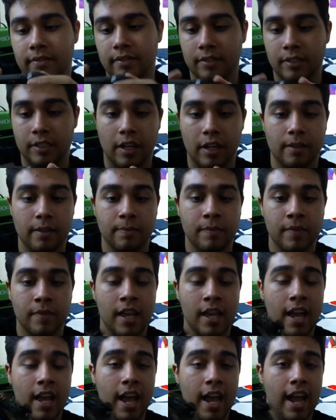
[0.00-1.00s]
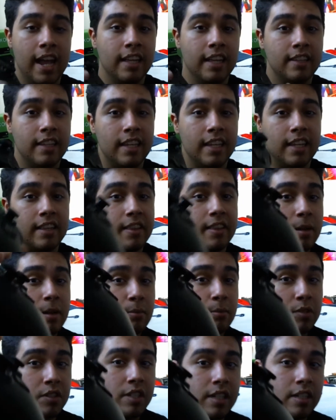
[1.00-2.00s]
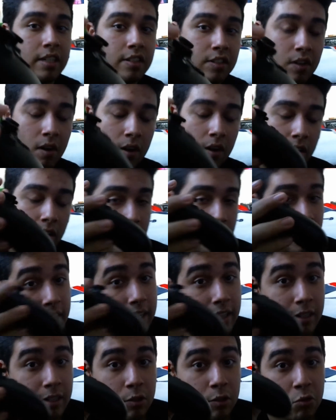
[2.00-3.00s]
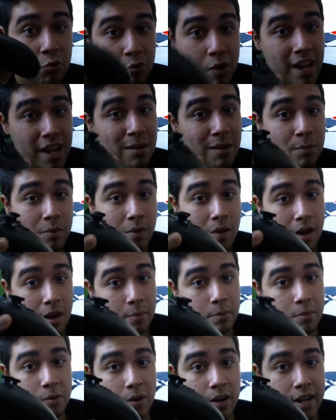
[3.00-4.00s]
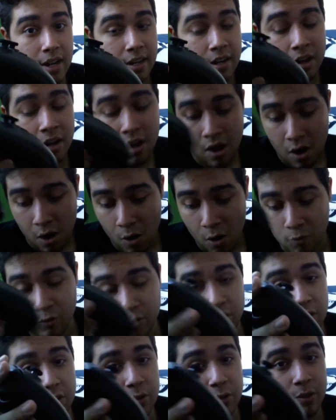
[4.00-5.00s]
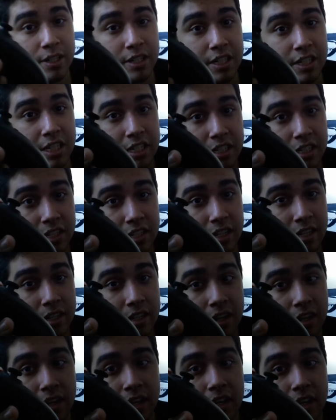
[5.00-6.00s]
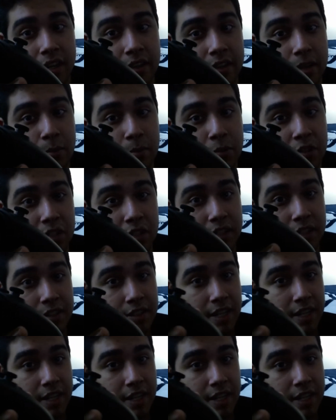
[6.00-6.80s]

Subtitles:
okay. And the thumbsticks are an incredible upgrade over the 360 thumbsticks,